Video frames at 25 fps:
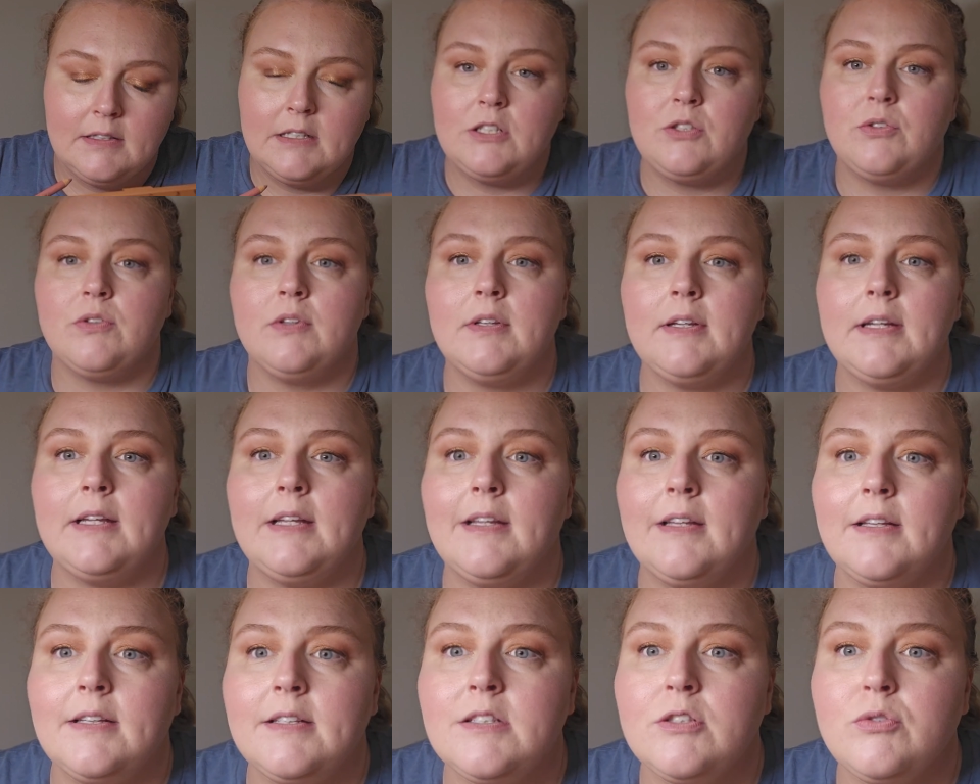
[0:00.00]
This really
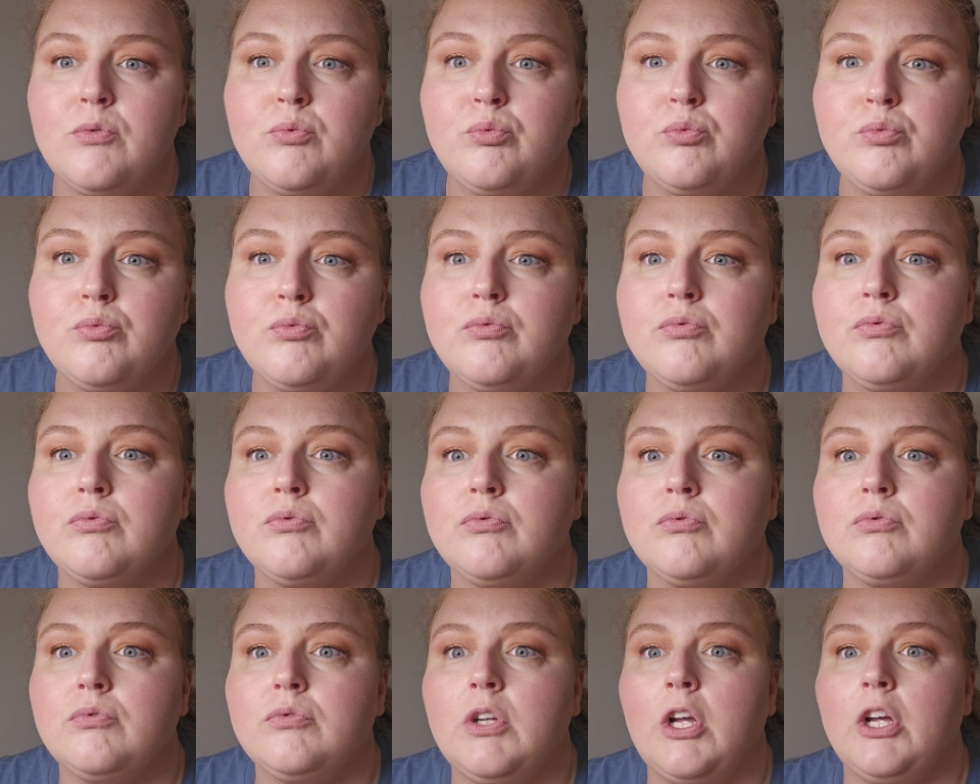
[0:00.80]
is
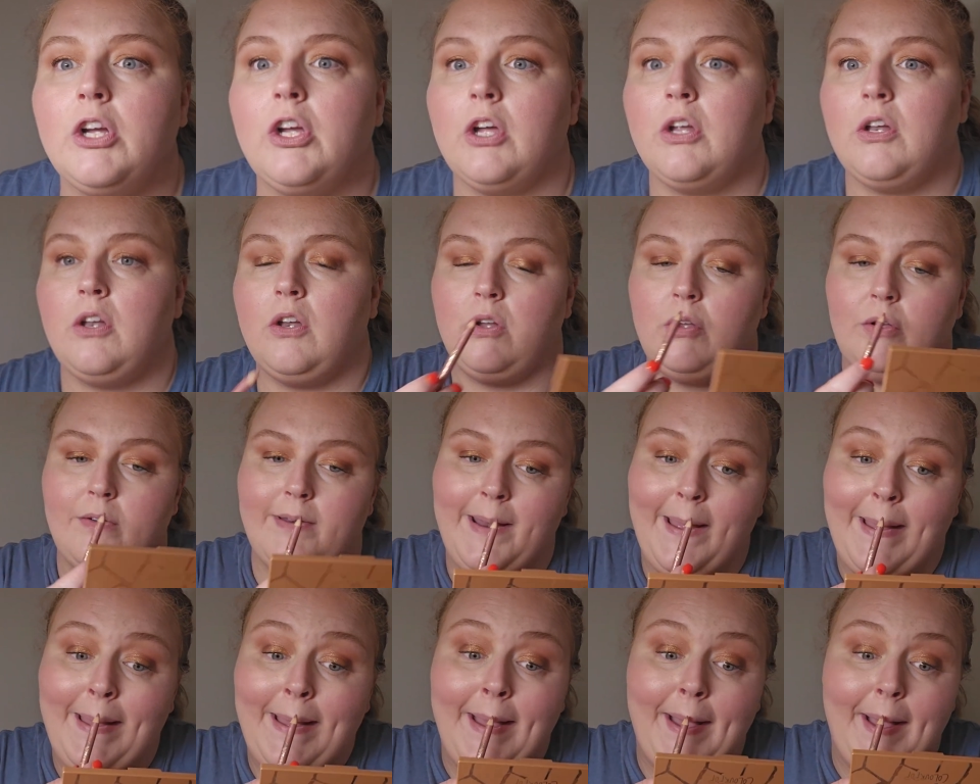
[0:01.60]
a good nude.
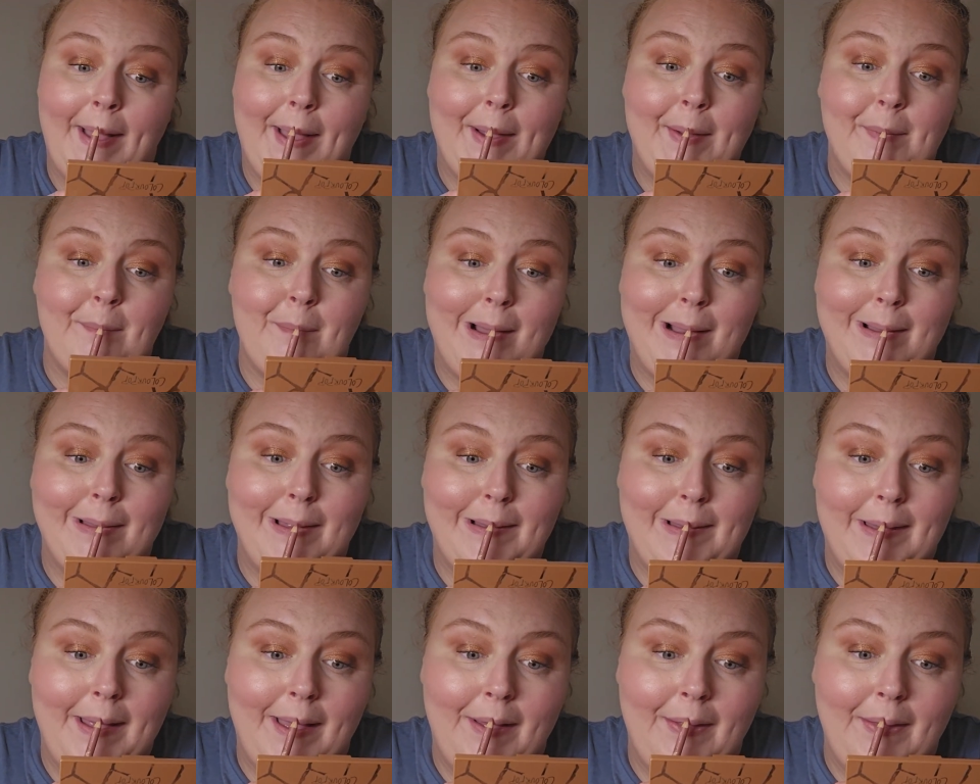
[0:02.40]
I can barely
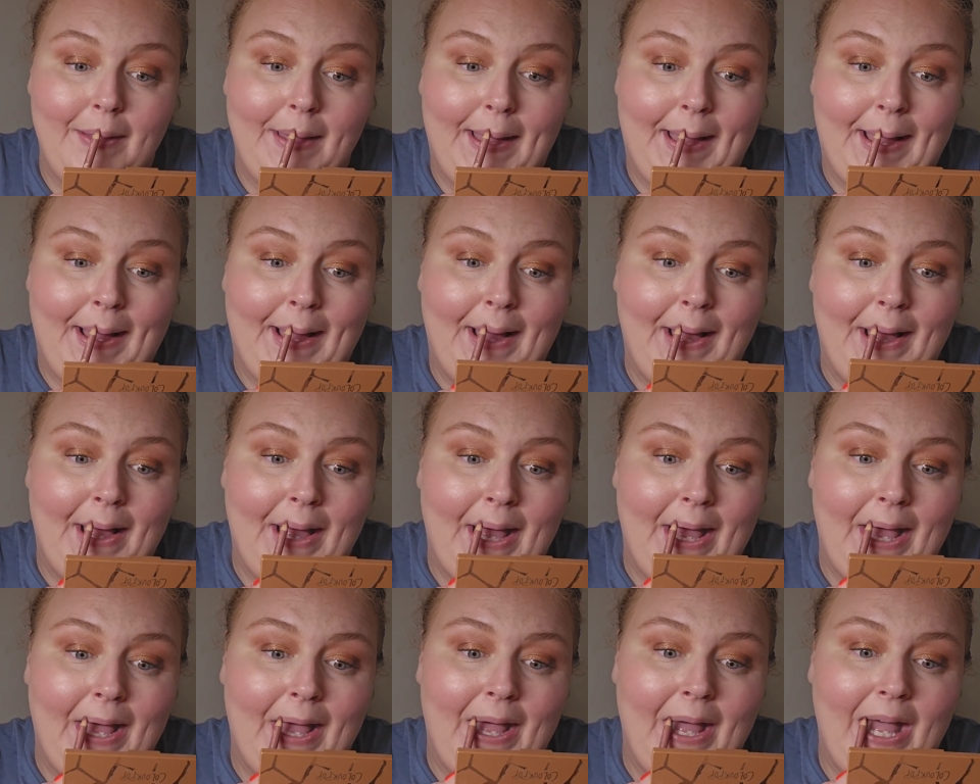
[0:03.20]
tell that
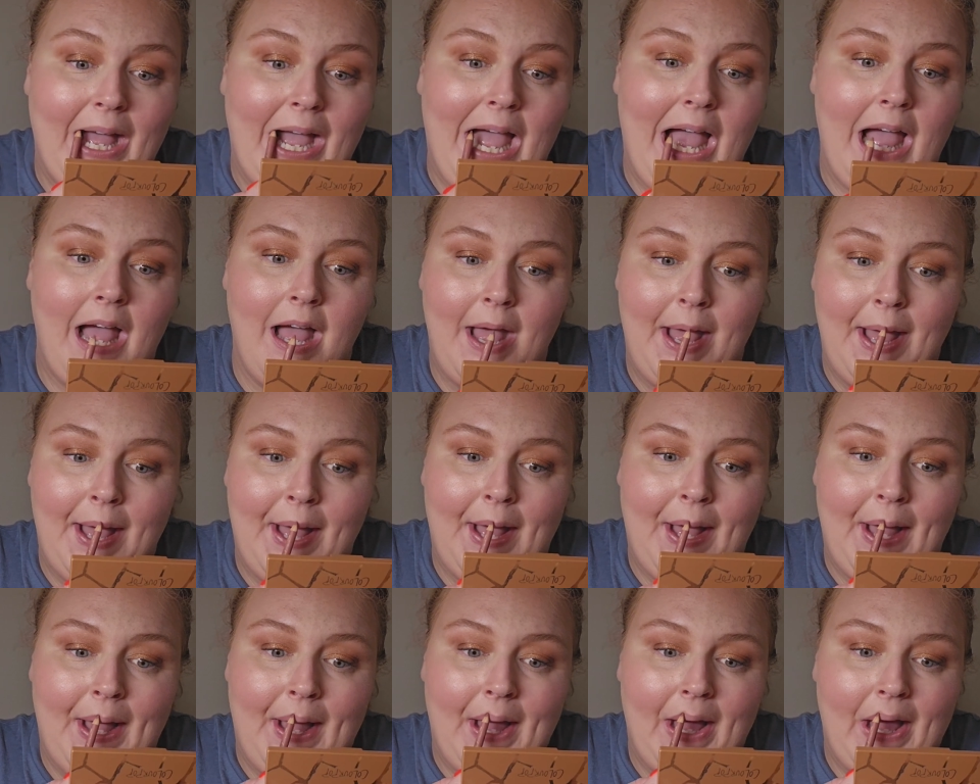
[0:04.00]
uh,
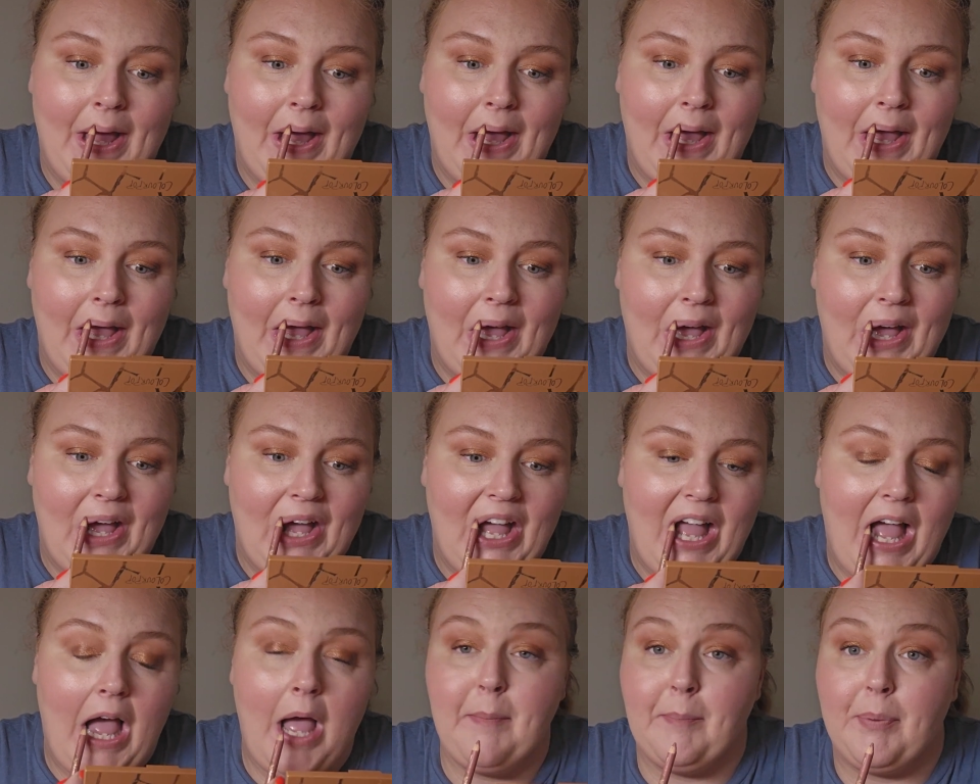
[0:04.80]

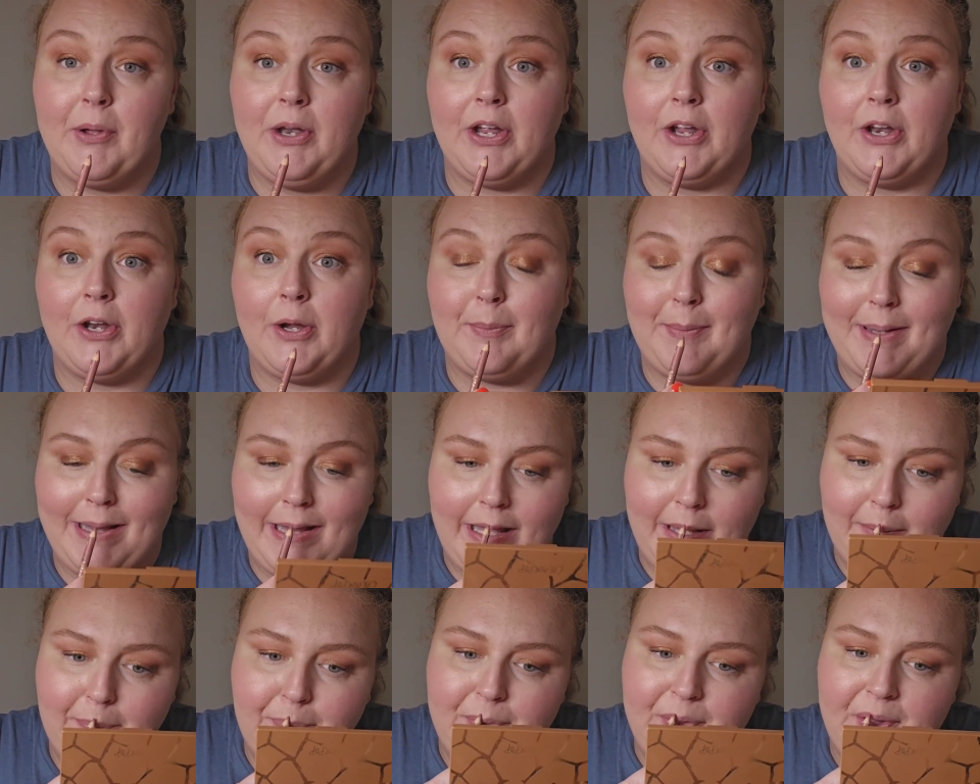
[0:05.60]
I'm putting it on my
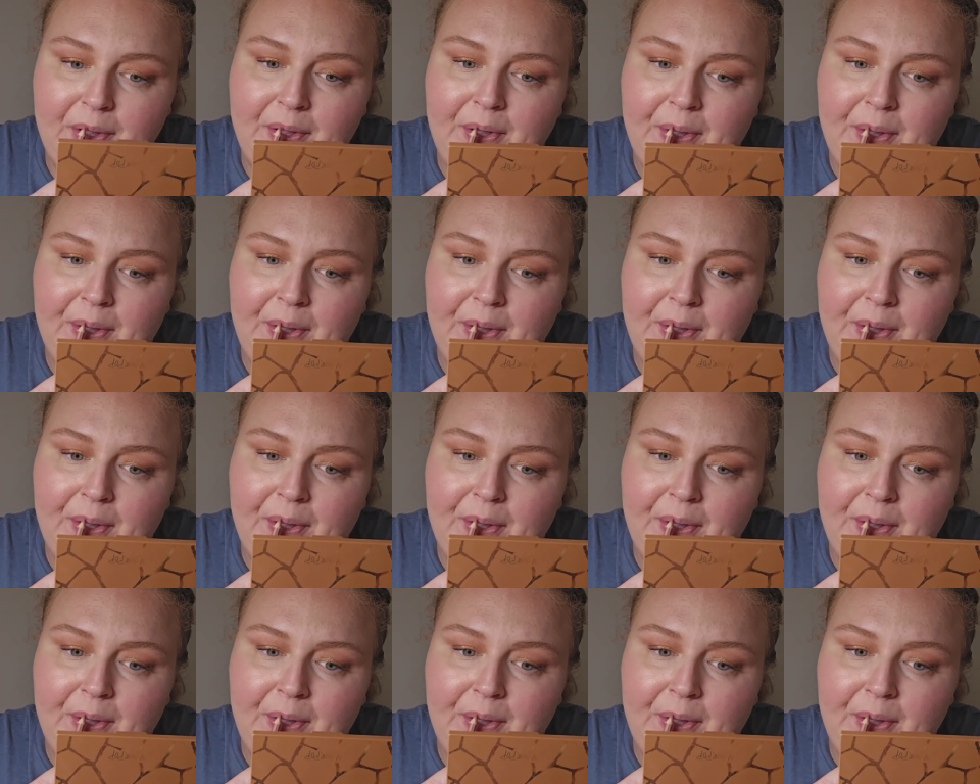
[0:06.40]
lips.